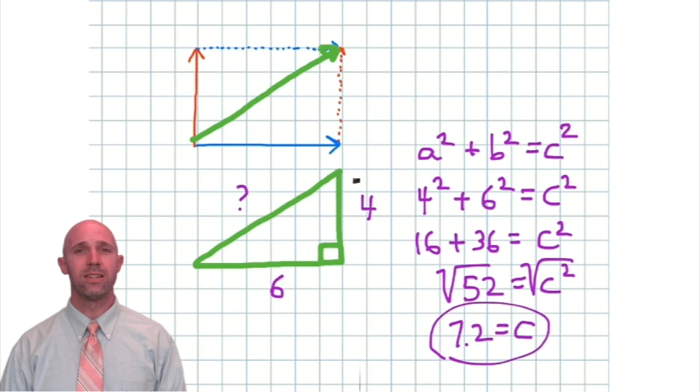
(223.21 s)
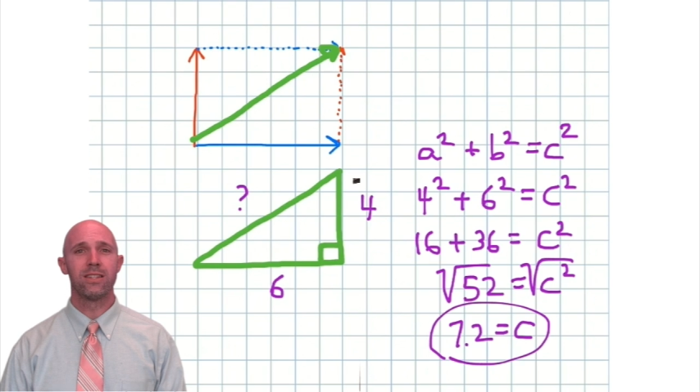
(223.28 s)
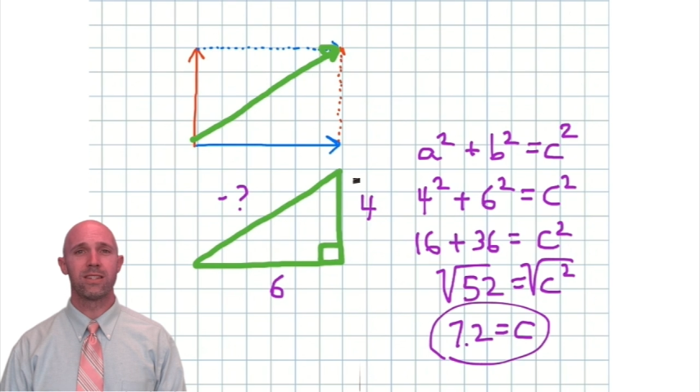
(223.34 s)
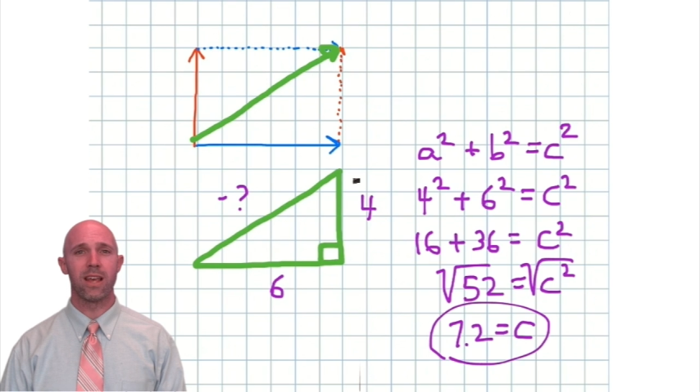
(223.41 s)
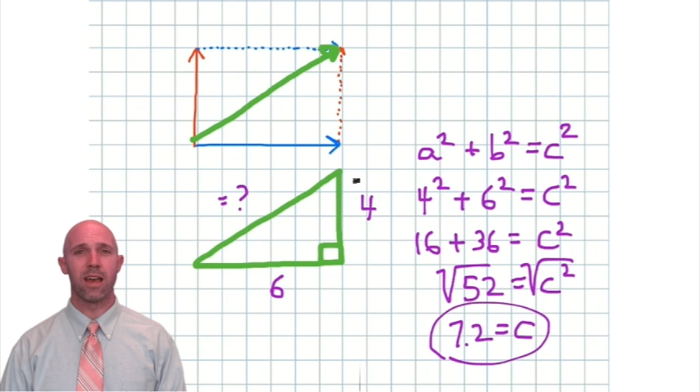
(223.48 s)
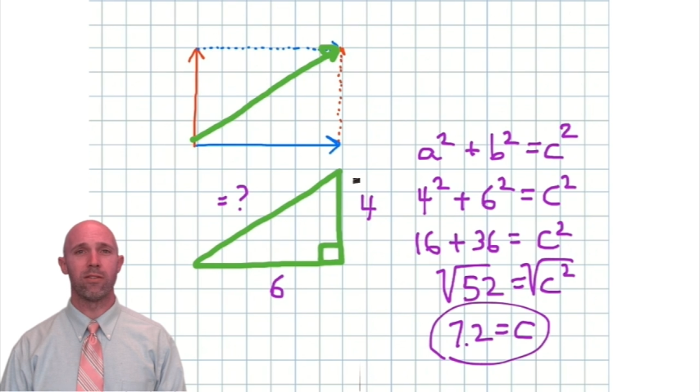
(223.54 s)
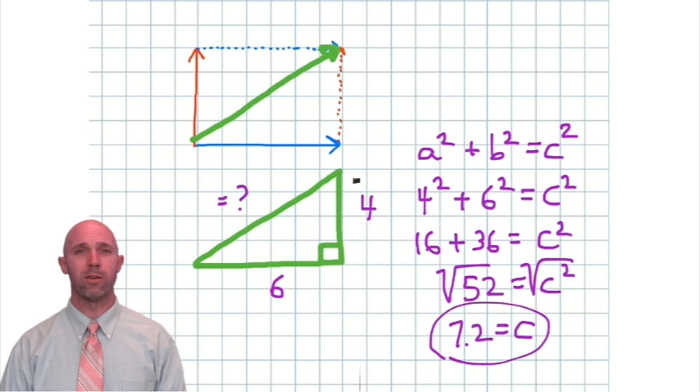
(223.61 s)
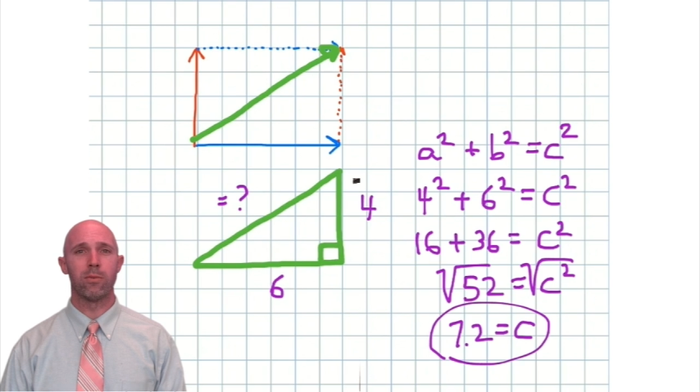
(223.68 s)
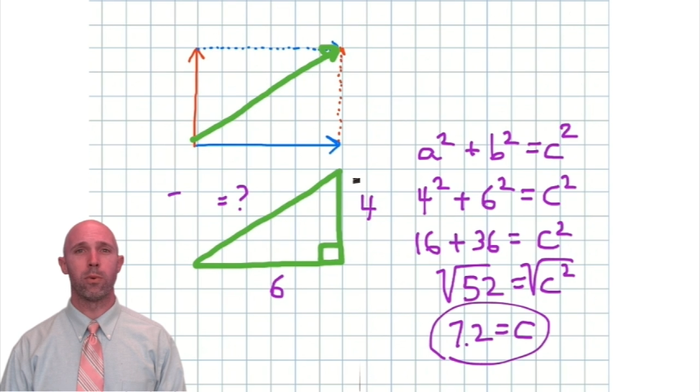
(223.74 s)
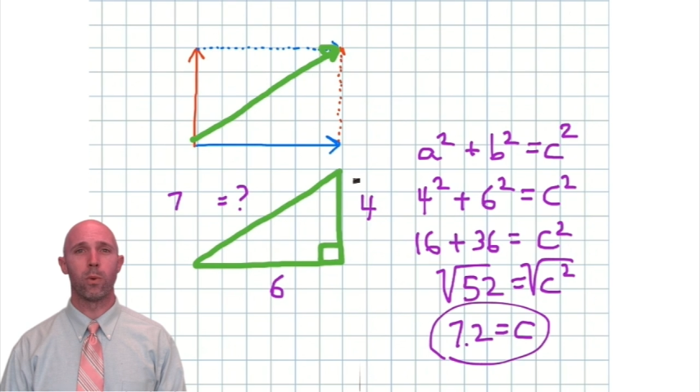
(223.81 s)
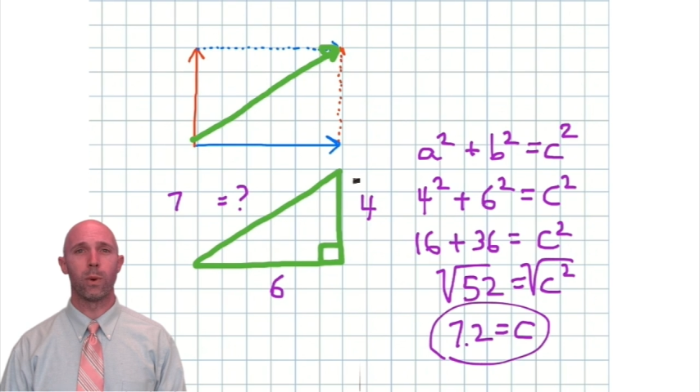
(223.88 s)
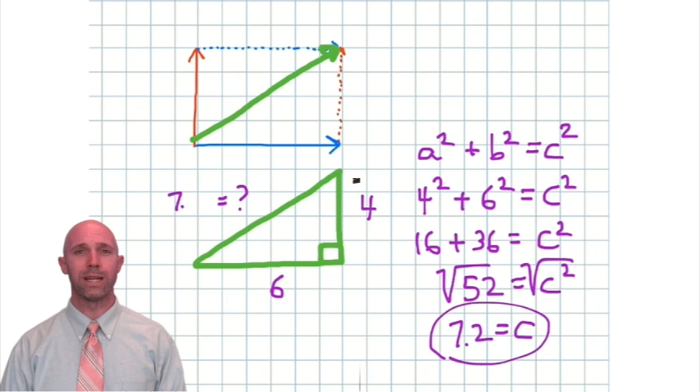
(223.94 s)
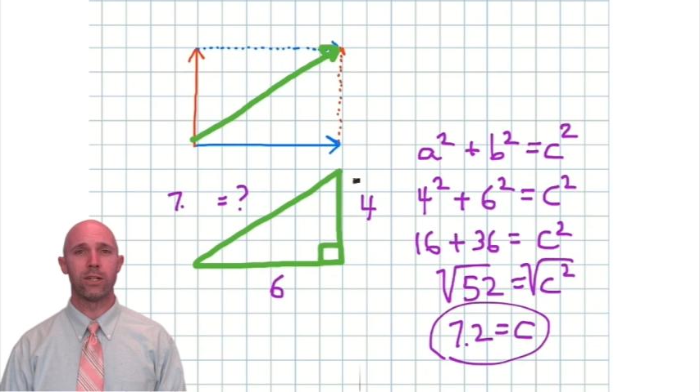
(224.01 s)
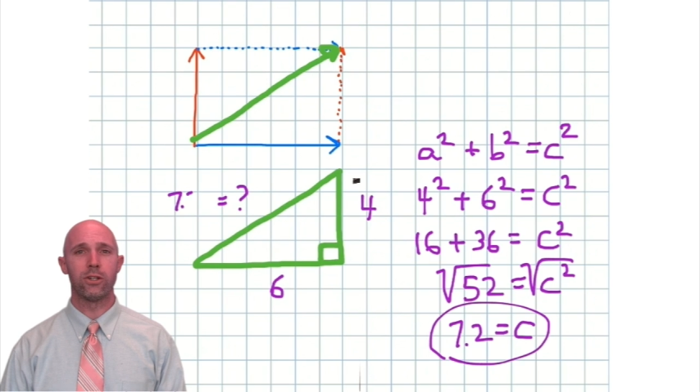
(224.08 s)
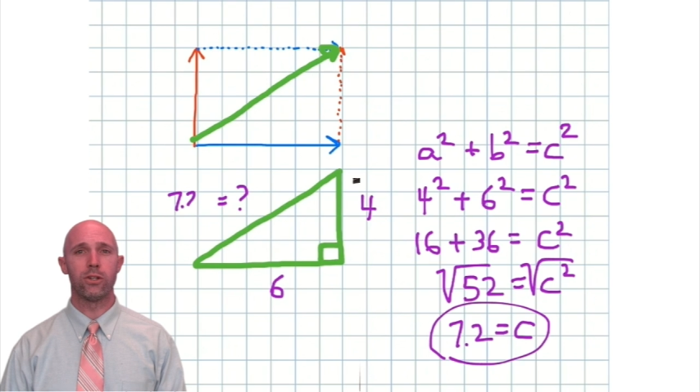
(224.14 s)

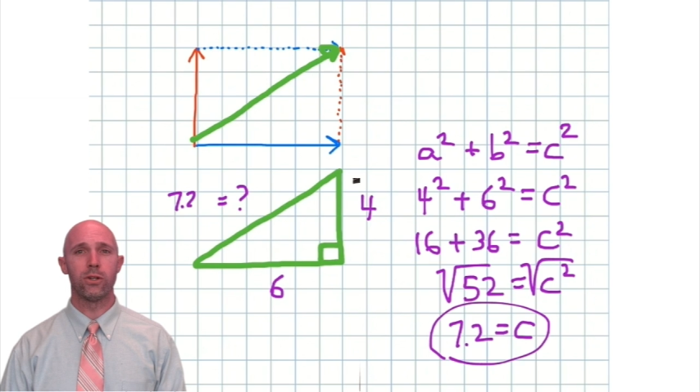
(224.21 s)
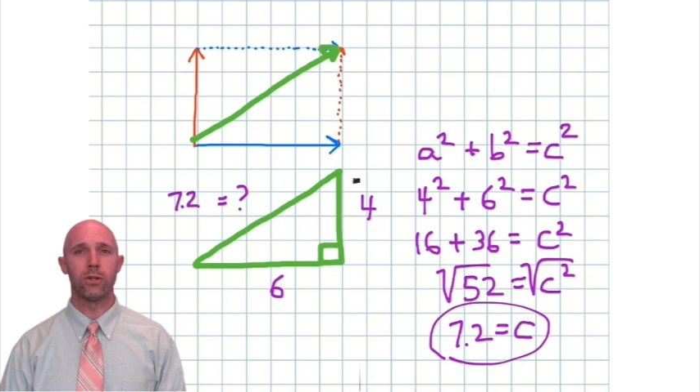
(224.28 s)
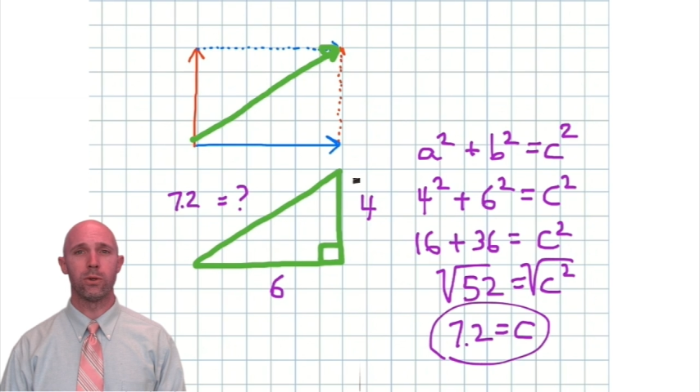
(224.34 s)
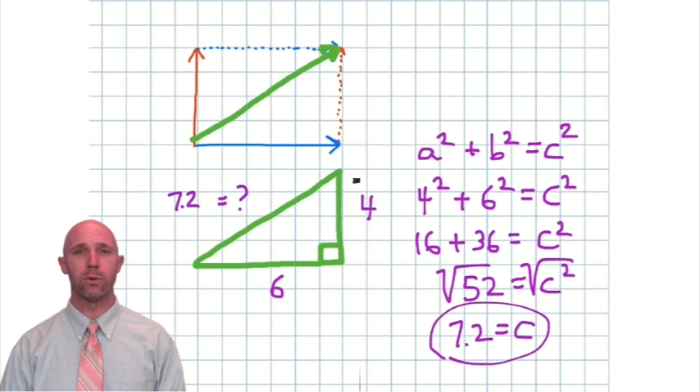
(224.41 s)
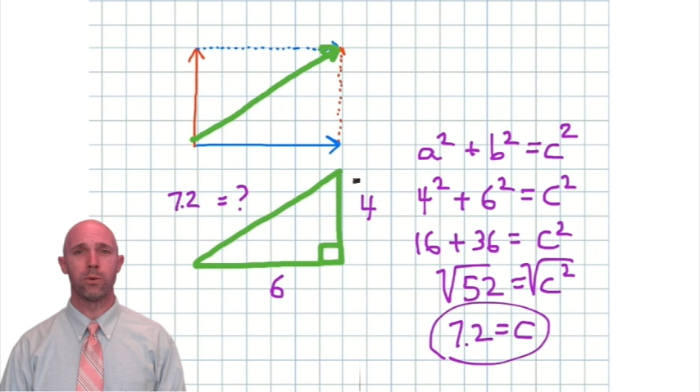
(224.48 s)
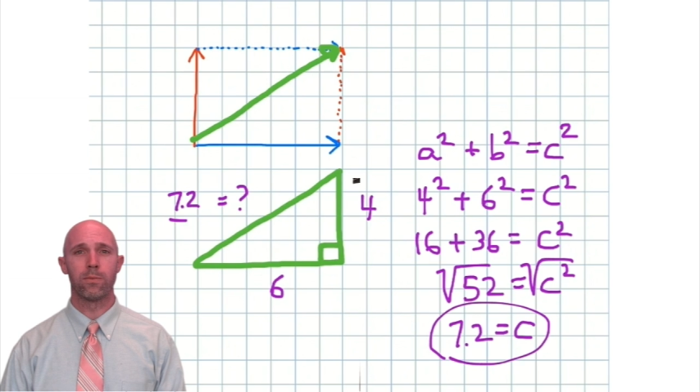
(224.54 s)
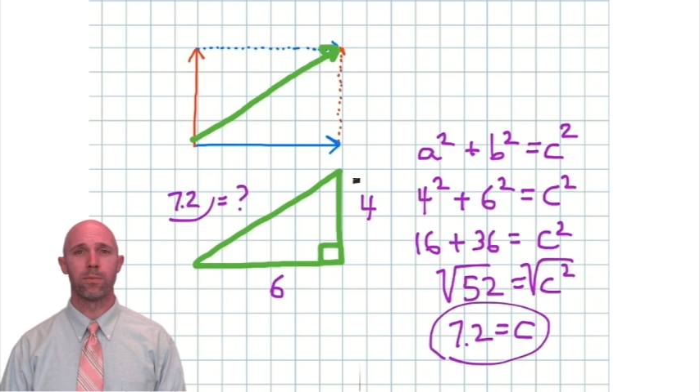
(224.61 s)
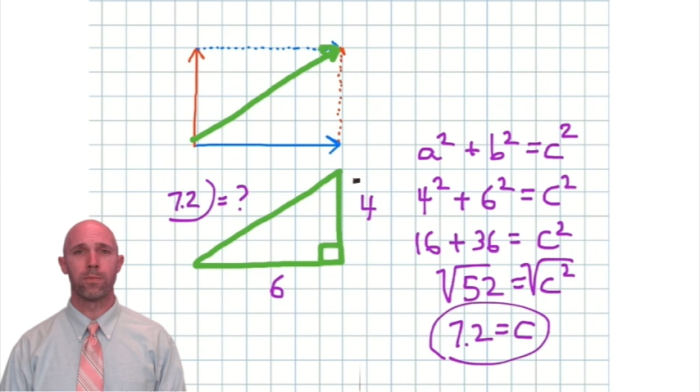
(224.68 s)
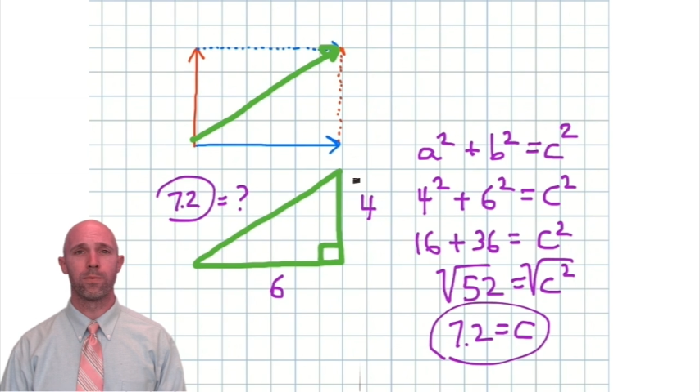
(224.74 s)
7.2